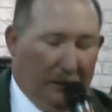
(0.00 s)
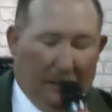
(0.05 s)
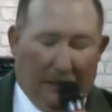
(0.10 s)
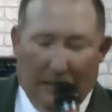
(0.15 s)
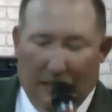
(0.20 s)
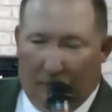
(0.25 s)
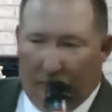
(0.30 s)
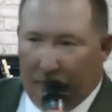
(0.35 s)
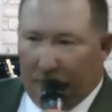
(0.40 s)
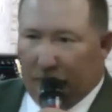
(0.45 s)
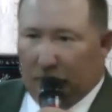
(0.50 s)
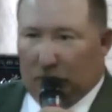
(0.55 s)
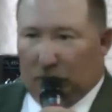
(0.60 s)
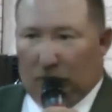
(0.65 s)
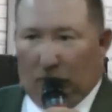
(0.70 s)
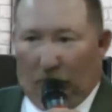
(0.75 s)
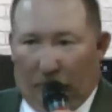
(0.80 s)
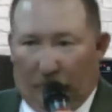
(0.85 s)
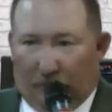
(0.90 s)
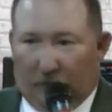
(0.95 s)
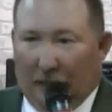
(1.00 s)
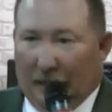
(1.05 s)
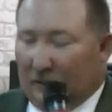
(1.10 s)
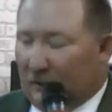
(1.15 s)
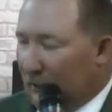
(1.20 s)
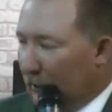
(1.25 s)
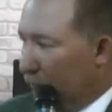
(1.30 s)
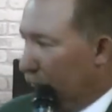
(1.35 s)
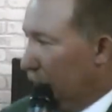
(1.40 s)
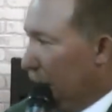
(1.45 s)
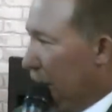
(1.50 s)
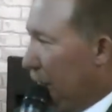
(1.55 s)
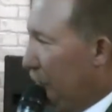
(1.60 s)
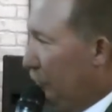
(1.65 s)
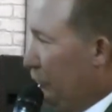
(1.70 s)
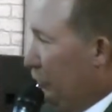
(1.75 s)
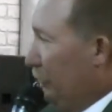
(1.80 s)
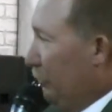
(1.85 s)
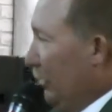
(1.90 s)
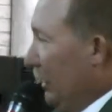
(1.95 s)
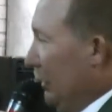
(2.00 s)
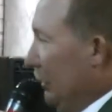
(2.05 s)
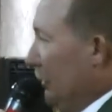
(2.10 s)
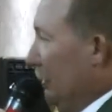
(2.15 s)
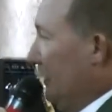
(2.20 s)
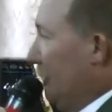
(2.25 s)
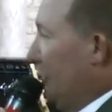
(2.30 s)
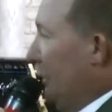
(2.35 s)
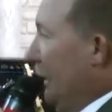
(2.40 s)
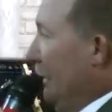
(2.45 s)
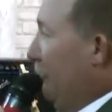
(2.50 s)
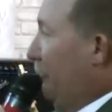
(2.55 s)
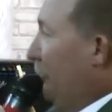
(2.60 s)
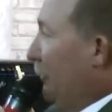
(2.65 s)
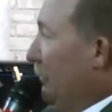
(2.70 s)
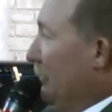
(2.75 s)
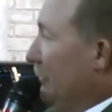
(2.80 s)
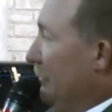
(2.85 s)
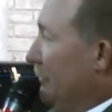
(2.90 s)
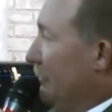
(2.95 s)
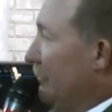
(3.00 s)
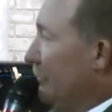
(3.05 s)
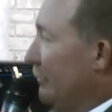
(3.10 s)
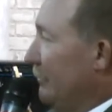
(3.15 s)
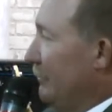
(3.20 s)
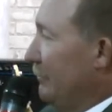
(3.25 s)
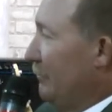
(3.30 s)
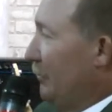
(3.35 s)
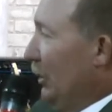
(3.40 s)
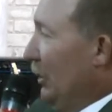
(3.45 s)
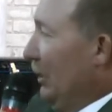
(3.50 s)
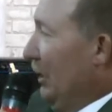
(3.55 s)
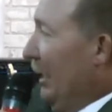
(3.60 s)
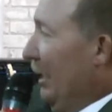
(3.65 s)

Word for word: I would I want to try something here. Brother Langford and Brother